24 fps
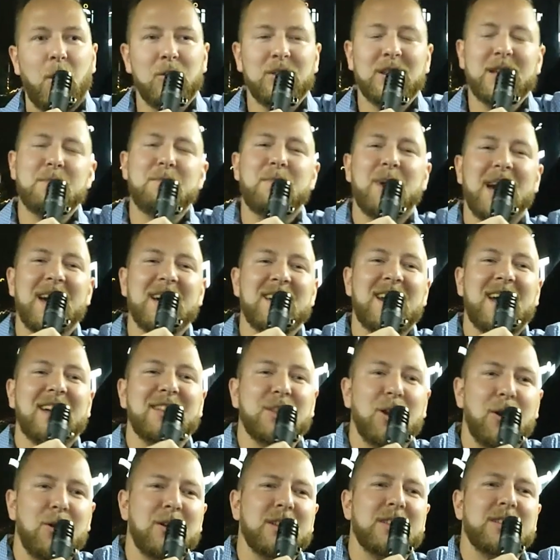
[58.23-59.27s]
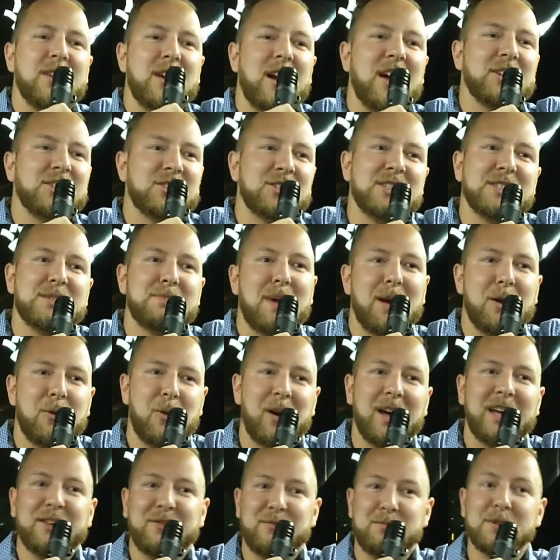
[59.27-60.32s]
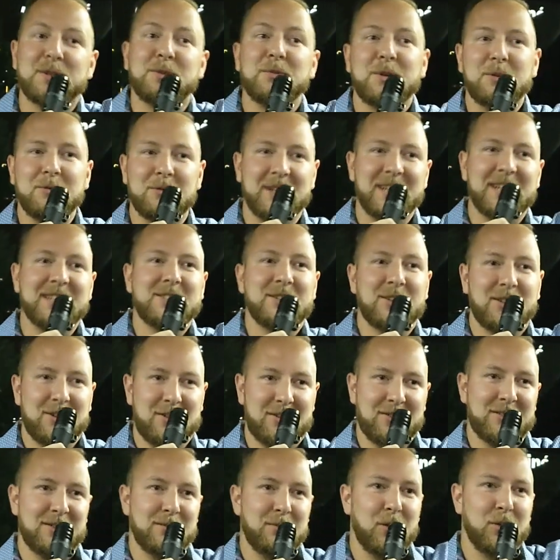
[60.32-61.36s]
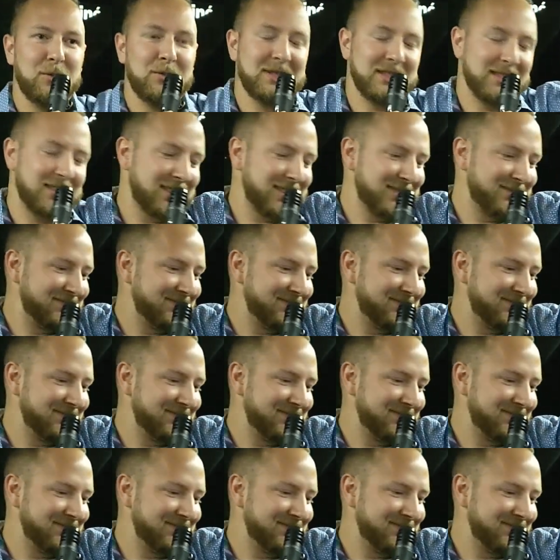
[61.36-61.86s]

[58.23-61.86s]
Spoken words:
Only bear I know in Russia is my wife, but we will get to her in a moment.